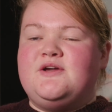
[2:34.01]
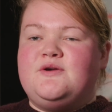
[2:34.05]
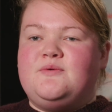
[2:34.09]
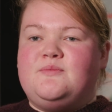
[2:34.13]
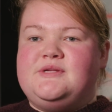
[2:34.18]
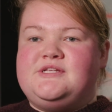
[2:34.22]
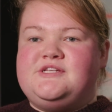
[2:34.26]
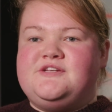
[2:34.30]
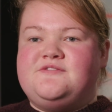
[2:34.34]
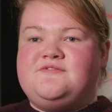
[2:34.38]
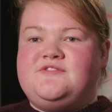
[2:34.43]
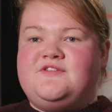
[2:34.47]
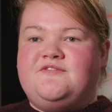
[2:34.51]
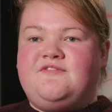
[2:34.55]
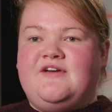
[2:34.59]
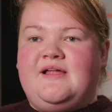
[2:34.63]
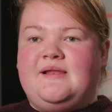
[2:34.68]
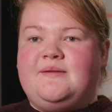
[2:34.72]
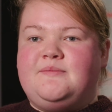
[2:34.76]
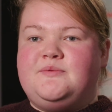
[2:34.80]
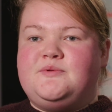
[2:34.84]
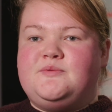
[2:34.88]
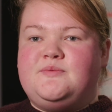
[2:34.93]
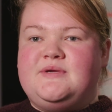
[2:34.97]
which have
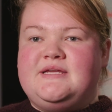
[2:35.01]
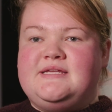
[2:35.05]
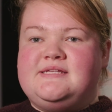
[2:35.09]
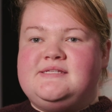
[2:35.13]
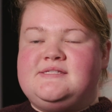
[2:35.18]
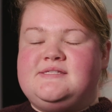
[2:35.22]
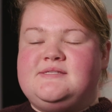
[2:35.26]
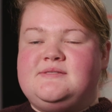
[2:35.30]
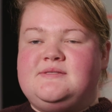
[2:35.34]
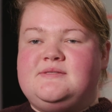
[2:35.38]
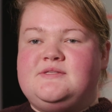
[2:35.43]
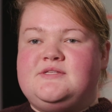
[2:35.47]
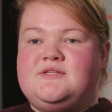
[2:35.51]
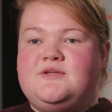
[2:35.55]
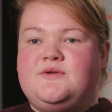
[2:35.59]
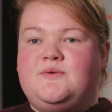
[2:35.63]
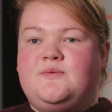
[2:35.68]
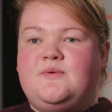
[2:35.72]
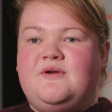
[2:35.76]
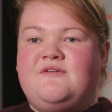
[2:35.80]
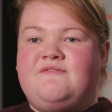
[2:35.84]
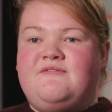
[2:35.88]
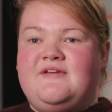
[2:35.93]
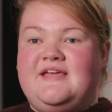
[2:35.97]
developed ways
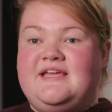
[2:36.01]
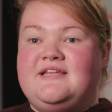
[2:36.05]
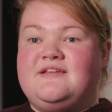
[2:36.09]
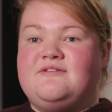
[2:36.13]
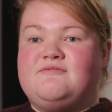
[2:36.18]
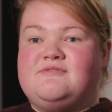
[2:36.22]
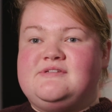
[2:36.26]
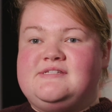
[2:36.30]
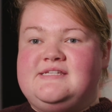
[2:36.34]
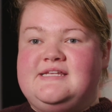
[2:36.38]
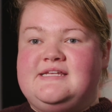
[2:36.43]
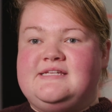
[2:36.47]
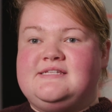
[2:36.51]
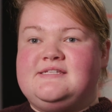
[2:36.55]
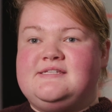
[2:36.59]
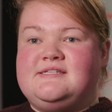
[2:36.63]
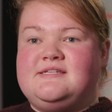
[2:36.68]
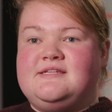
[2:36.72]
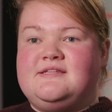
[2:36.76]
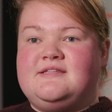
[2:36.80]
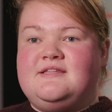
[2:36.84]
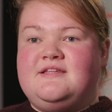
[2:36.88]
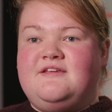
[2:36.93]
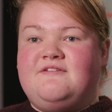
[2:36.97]
to evade and
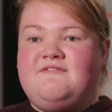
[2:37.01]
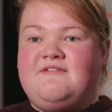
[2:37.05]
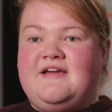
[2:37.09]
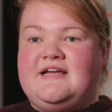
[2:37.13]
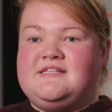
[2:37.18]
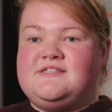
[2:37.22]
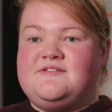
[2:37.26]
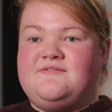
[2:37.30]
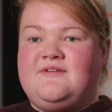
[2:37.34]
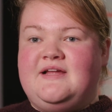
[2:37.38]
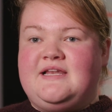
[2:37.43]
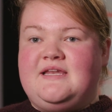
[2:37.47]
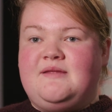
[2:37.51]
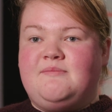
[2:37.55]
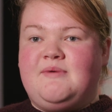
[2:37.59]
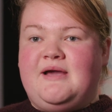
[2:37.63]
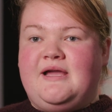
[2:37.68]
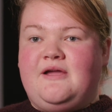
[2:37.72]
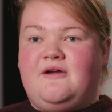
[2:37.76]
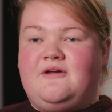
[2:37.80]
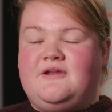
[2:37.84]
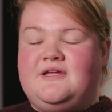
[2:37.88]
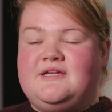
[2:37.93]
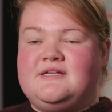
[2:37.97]
resist the effects of
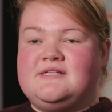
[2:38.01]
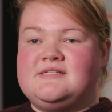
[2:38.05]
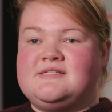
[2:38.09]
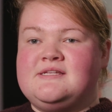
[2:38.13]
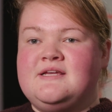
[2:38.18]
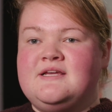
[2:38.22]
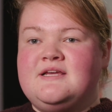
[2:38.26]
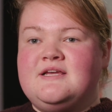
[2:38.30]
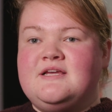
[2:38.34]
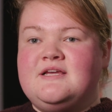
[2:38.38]
antibiotics.